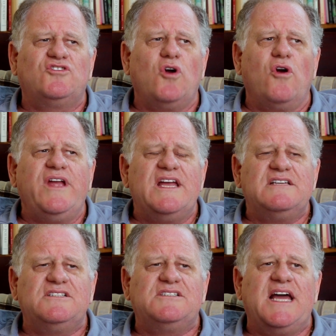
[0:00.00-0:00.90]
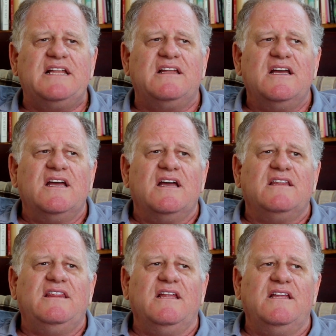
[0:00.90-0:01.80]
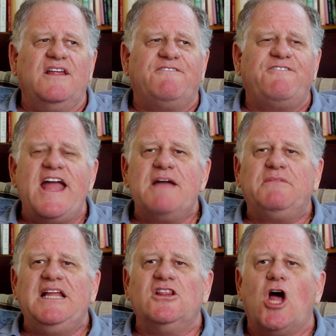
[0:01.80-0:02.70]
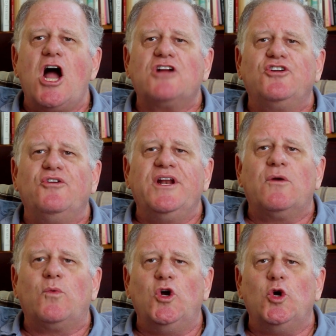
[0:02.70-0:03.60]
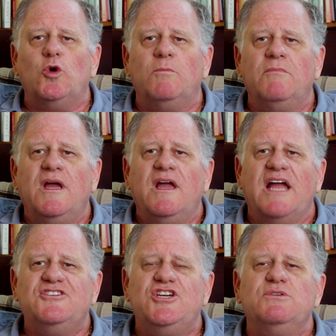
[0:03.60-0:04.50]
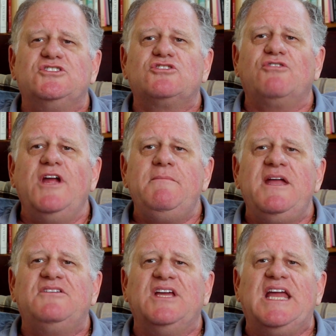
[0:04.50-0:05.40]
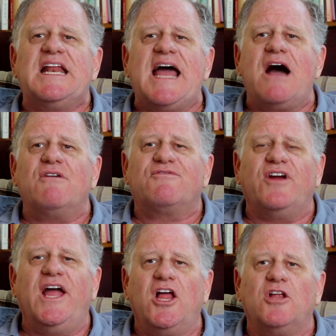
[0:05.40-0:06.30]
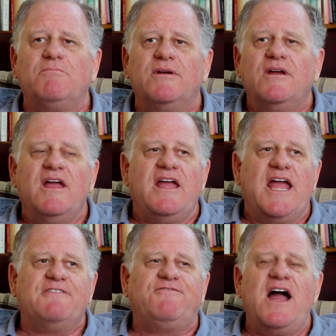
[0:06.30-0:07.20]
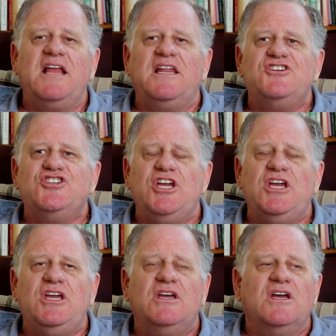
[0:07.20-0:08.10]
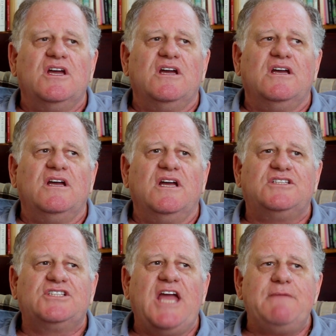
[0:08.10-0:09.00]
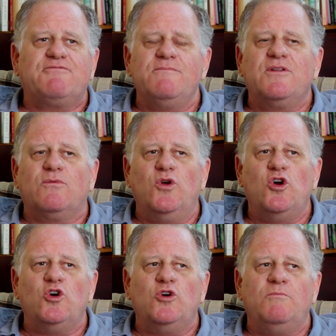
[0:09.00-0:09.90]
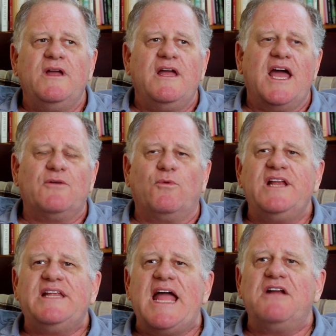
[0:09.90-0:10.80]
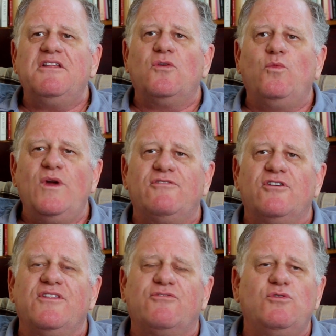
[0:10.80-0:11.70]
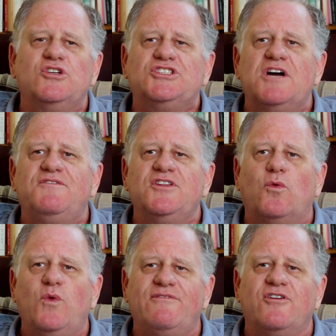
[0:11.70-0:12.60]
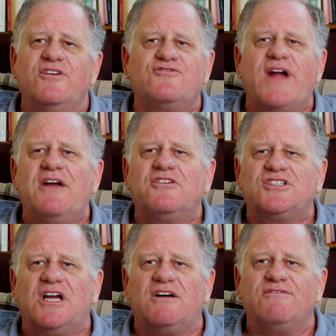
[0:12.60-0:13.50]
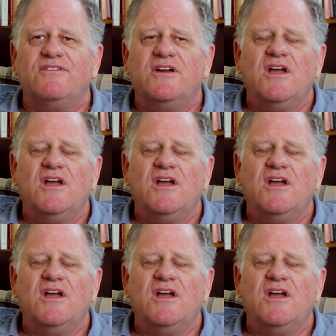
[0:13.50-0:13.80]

story is that the family locked her in a room, and she was screaming to get out for help. And finally she escaped from the room and ran down to the river and threw herself in the river and drowned herself.